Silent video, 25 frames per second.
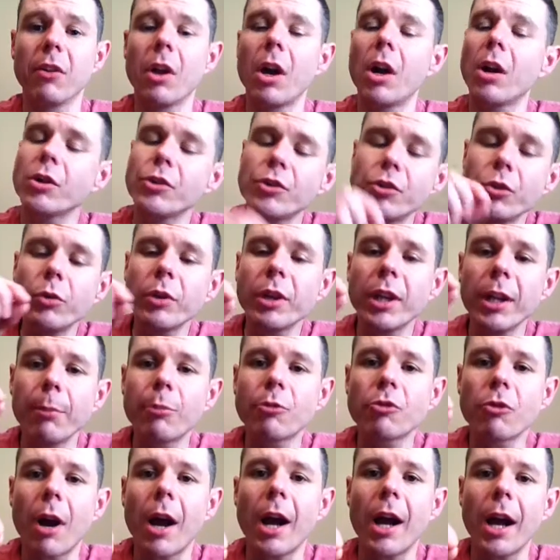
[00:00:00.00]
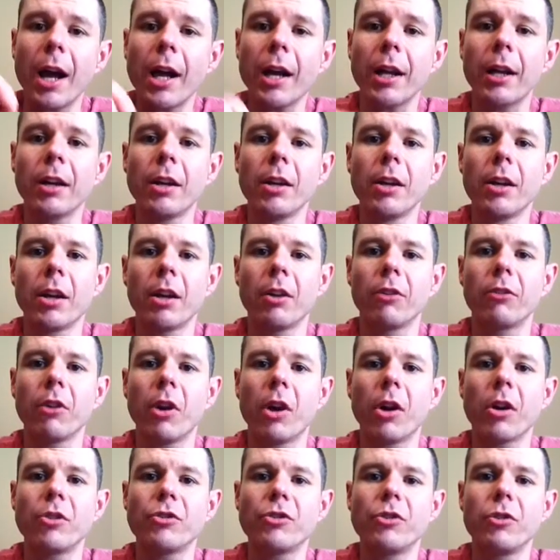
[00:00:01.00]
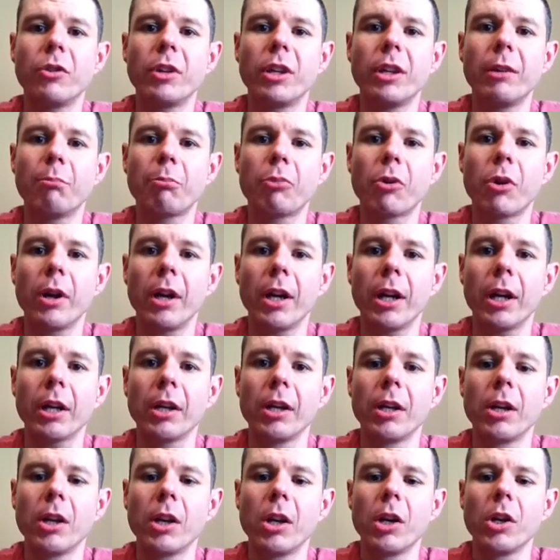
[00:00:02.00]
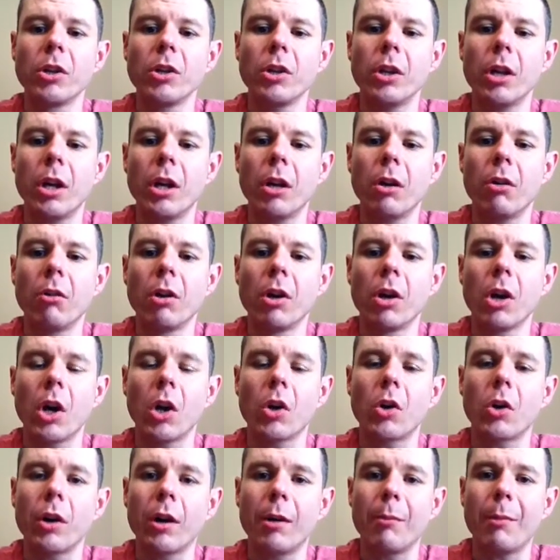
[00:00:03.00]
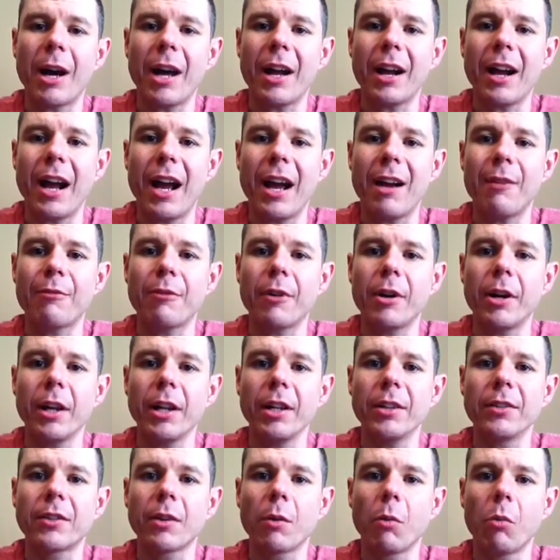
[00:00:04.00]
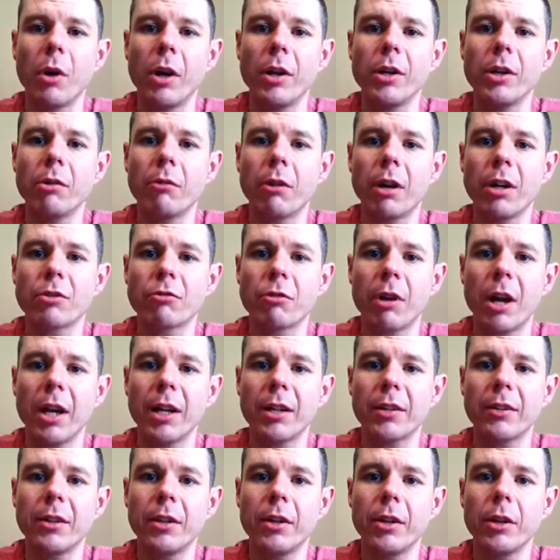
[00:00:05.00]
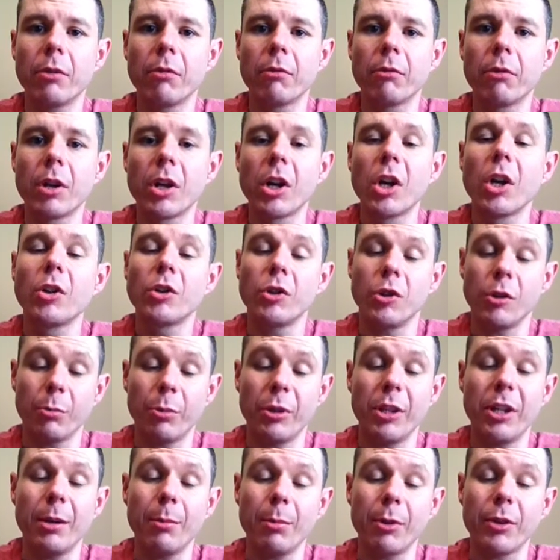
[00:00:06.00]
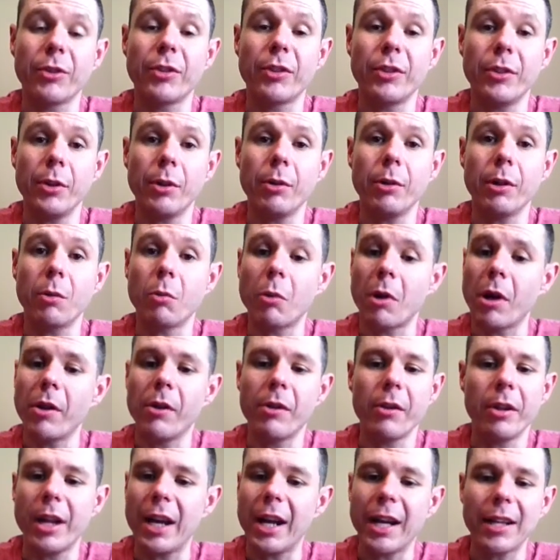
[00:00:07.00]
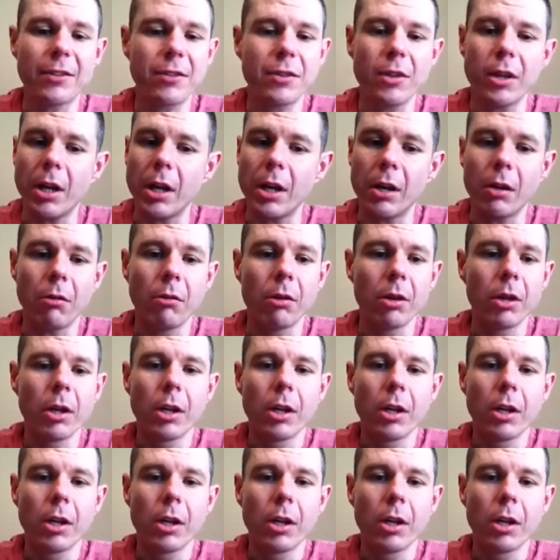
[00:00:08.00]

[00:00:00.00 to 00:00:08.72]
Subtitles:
long as you keep trying, as long as you keep putting, you know, a good amount of effort into what you are trying to do, you'll be able to do it. Whether that's, you know,